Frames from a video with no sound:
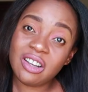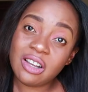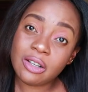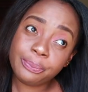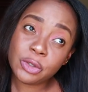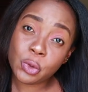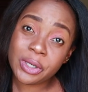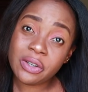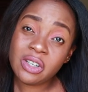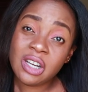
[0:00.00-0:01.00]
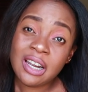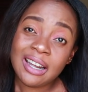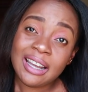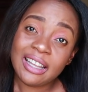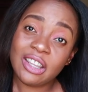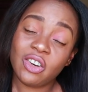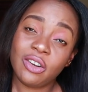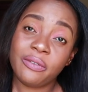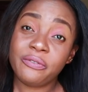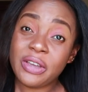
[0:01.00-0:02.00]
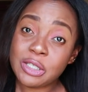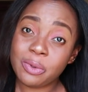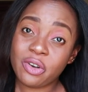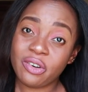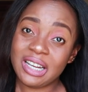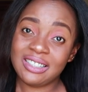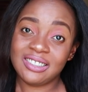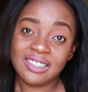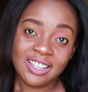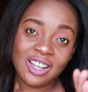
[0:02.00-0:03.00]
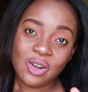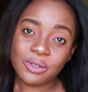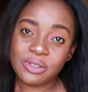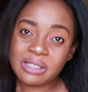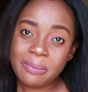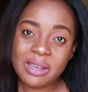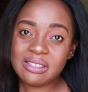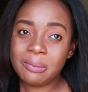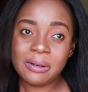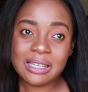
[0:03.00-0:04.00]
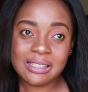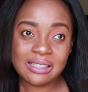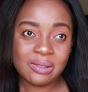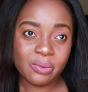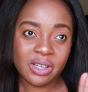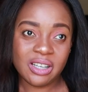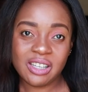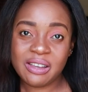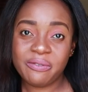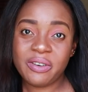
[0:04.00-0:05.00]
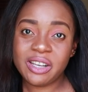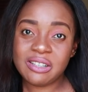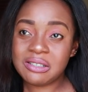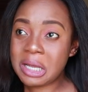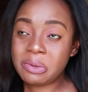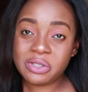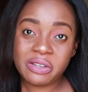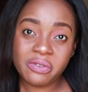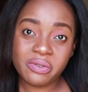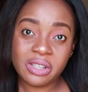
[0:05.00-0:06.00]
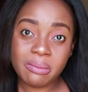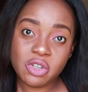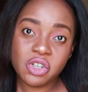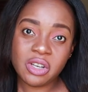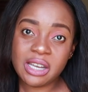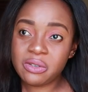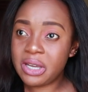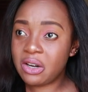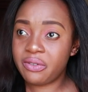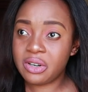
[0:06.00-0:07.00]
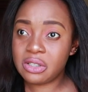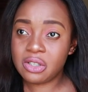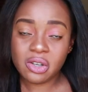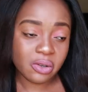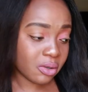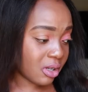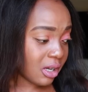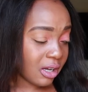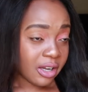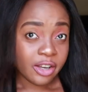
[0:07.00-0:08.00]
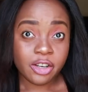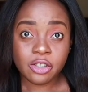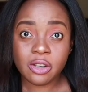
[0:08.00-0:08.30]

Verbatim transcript: um, Twitter, and then on our Facebook, alright? All those amazing places. Yeah, you can find the Cyrus T V over there. Make sure you guys are ready to go, you know,